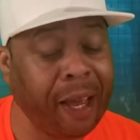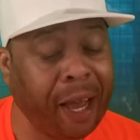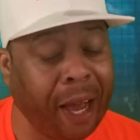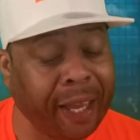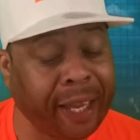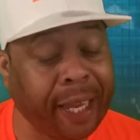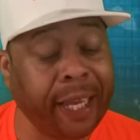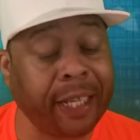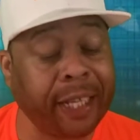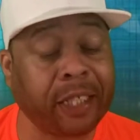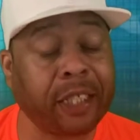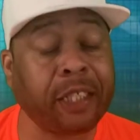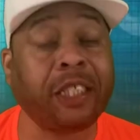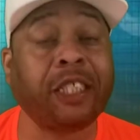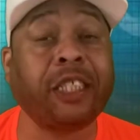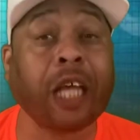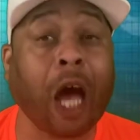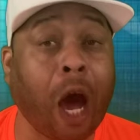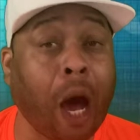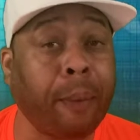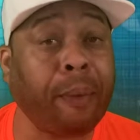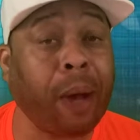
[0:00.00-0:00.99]
against
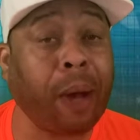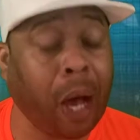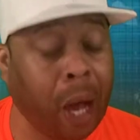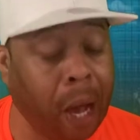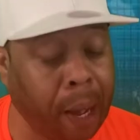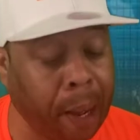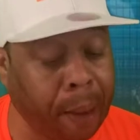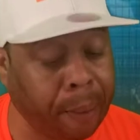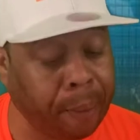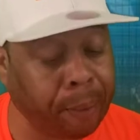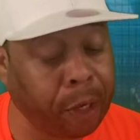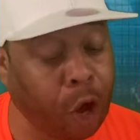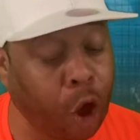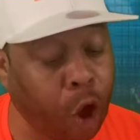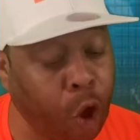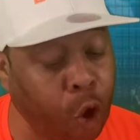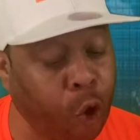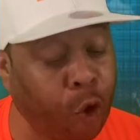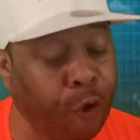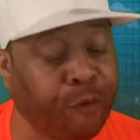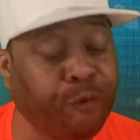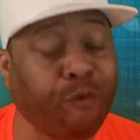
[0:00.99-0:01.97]

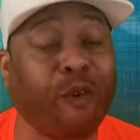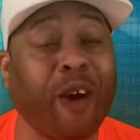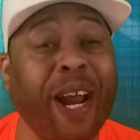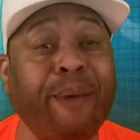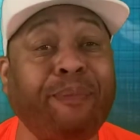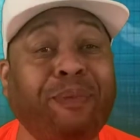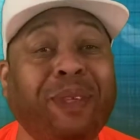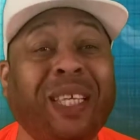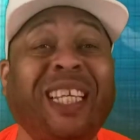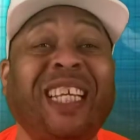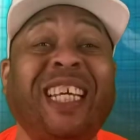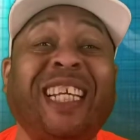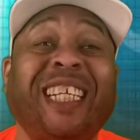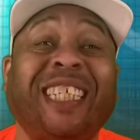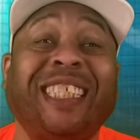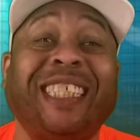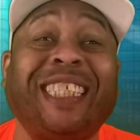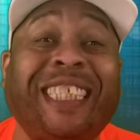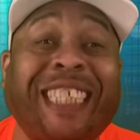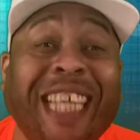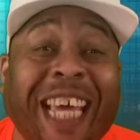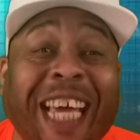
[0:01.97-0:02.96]
Carl Frampton in a
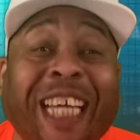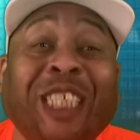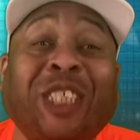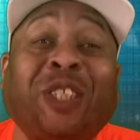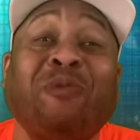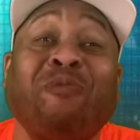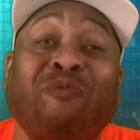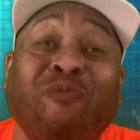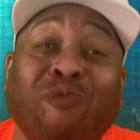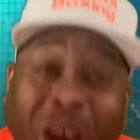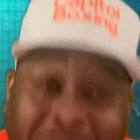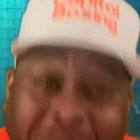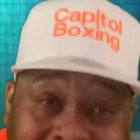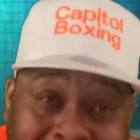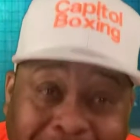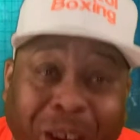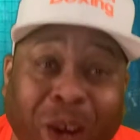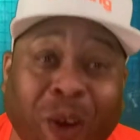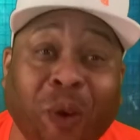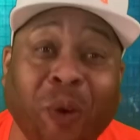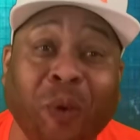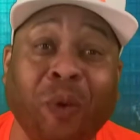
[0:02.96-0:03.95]
6th
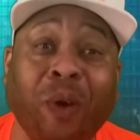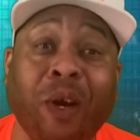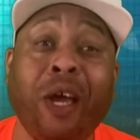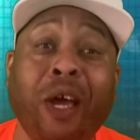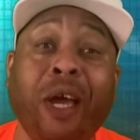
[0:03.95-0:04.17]
round.